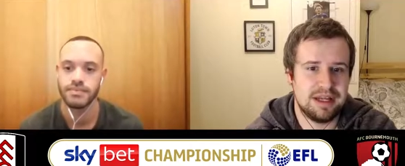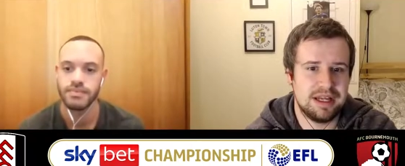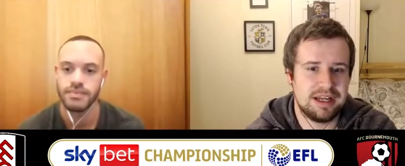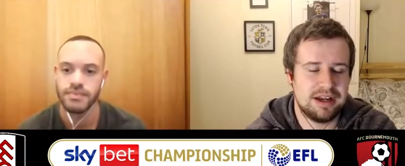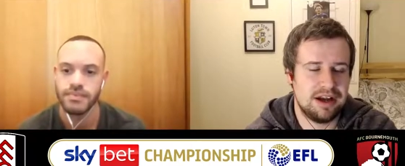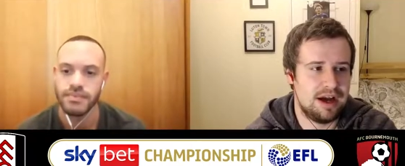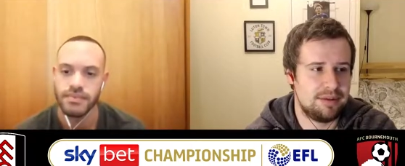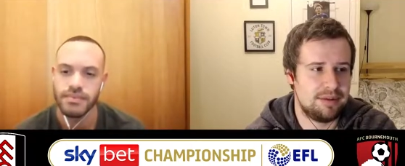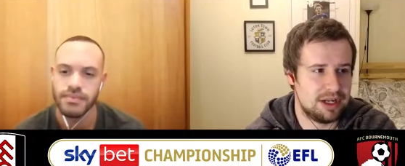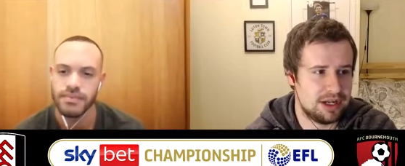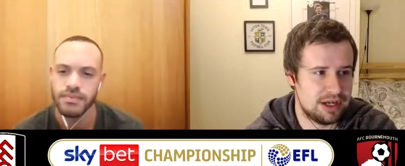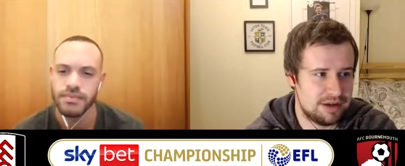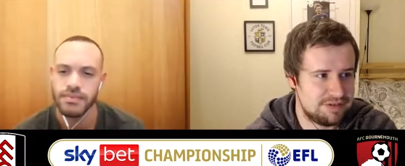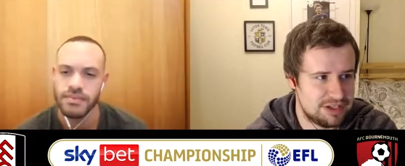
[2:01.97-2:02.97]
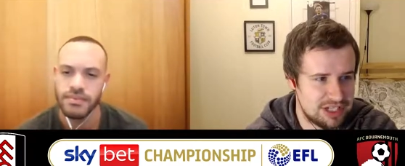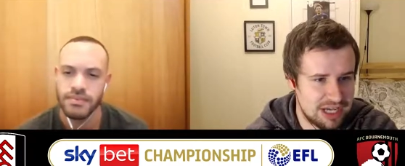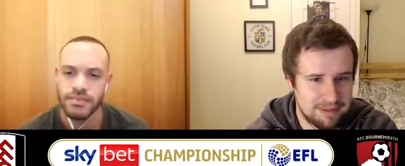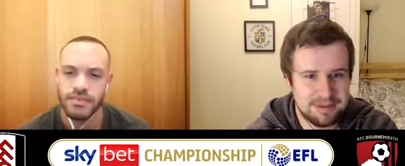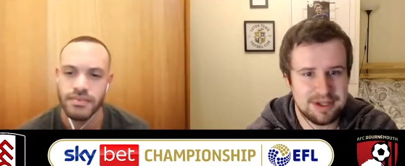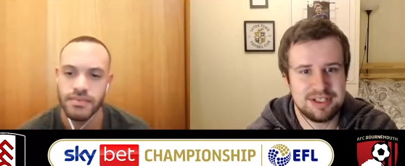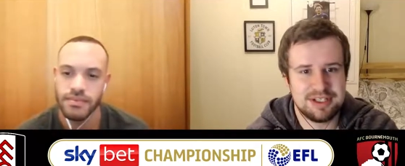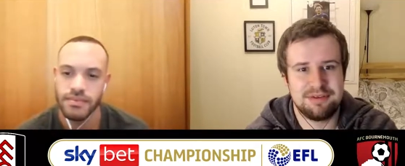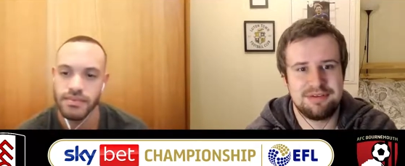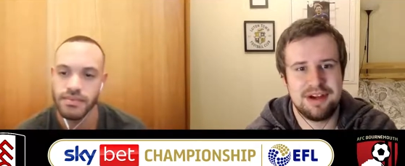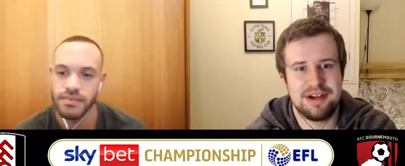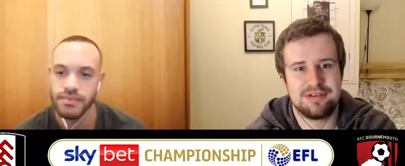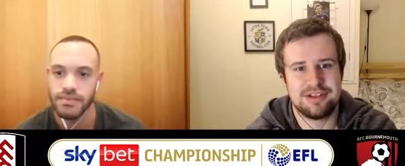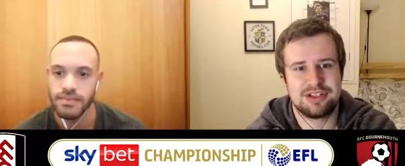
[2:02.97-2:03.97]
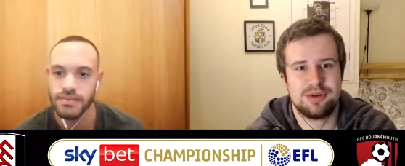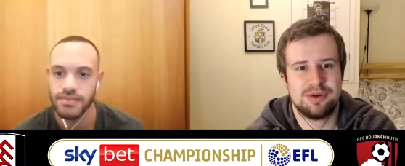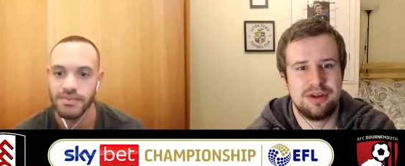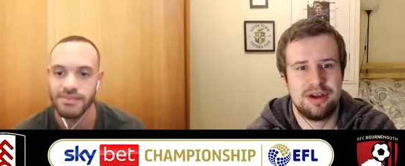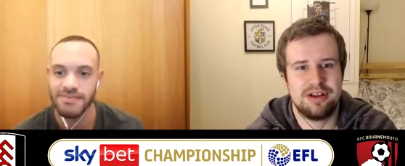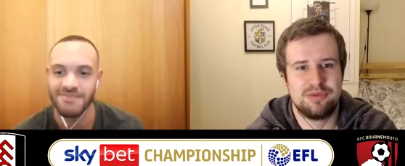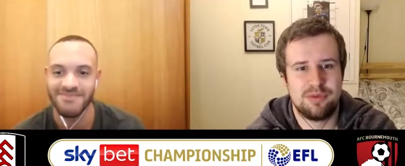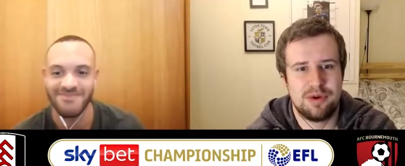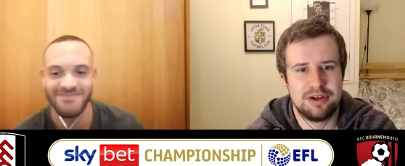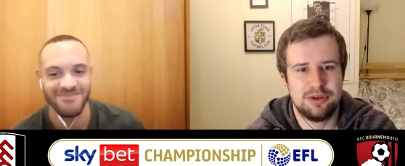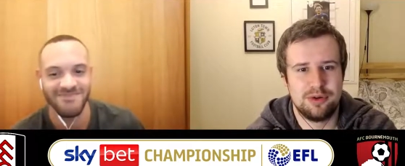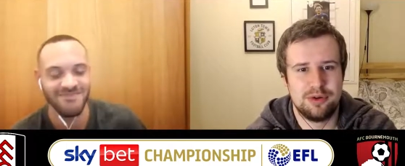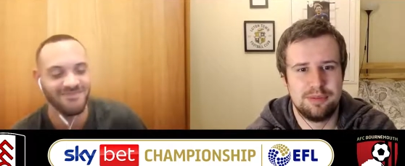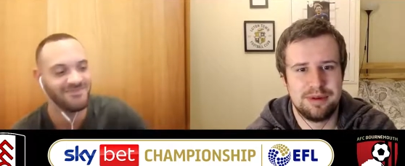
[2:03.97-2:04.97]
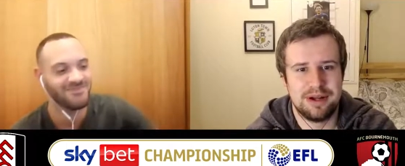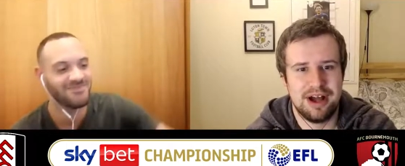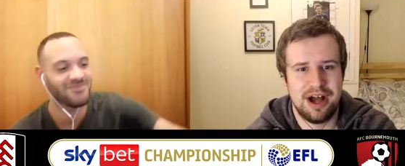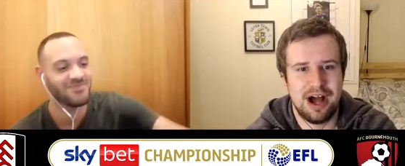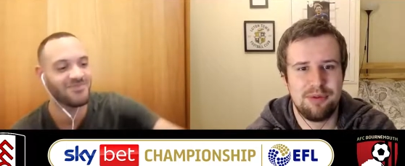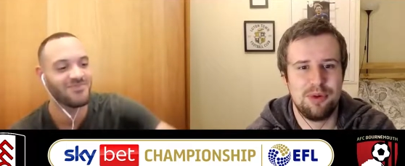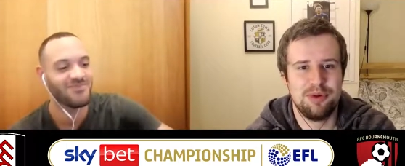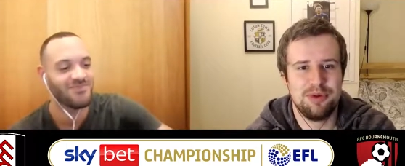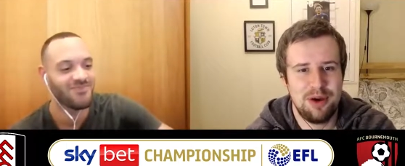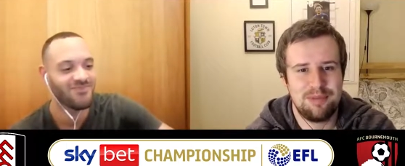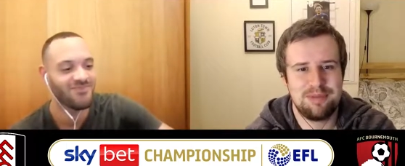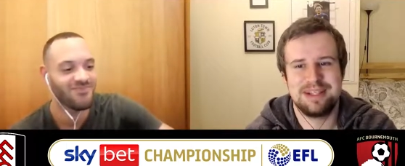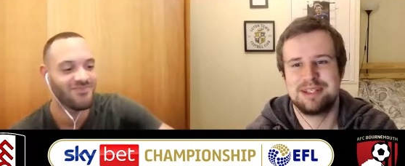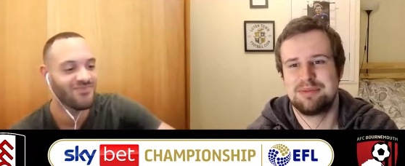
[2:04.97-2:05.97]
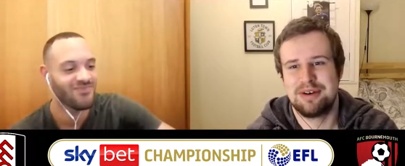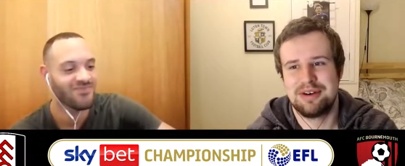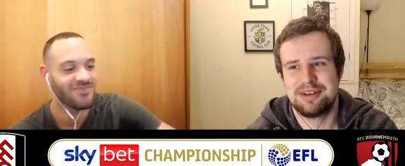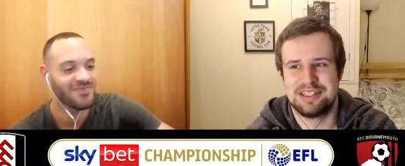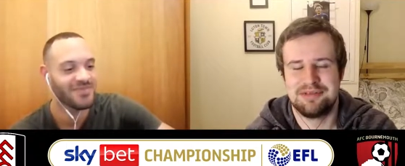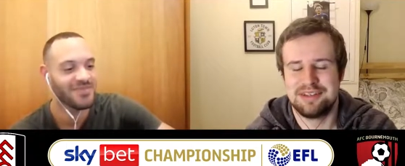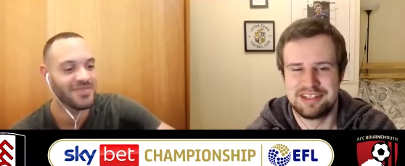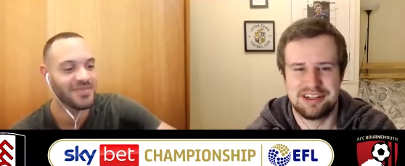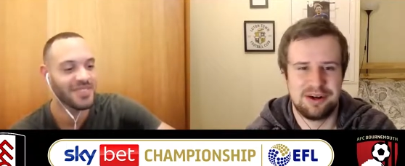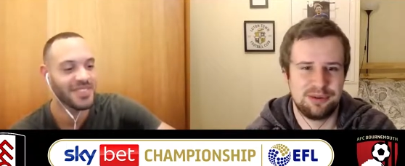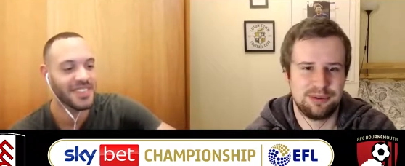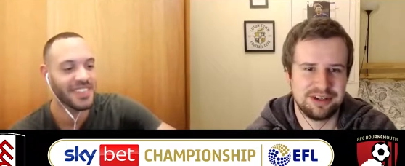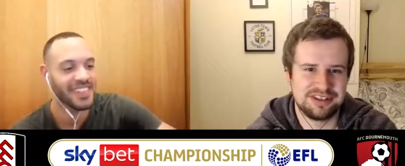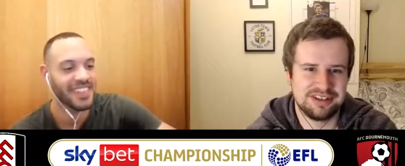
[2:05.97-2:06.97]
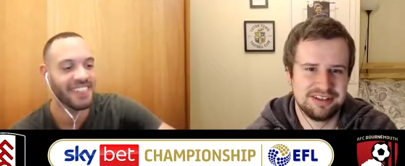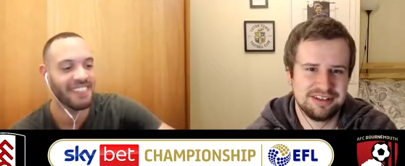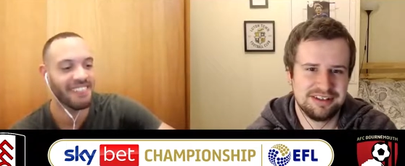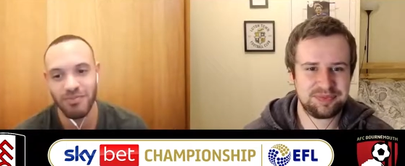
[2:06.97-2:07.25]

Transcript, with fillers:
Speaker 1: pick. I'm going to go for the Championship's favourite scoreline of 1-1, but I will not be surprised if it's goalless.